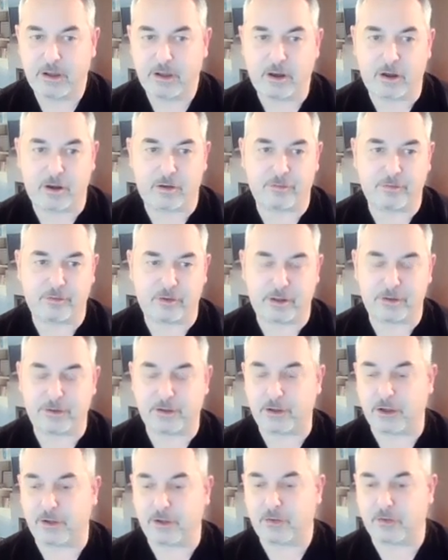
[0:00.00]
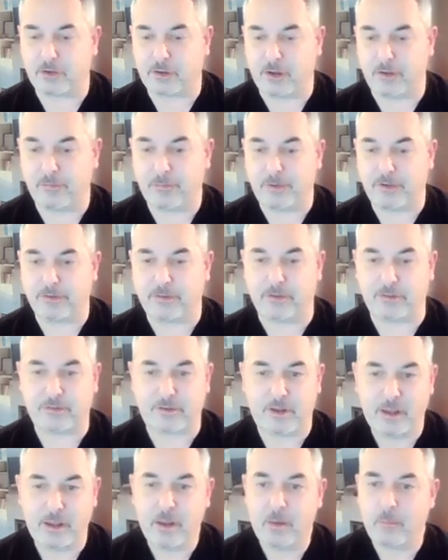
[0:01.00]
of the nitro glove
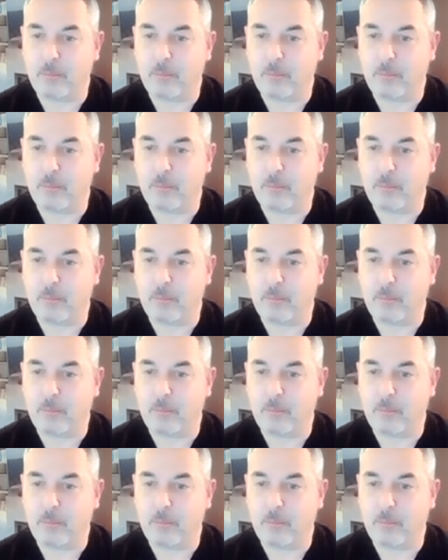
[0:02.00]
business.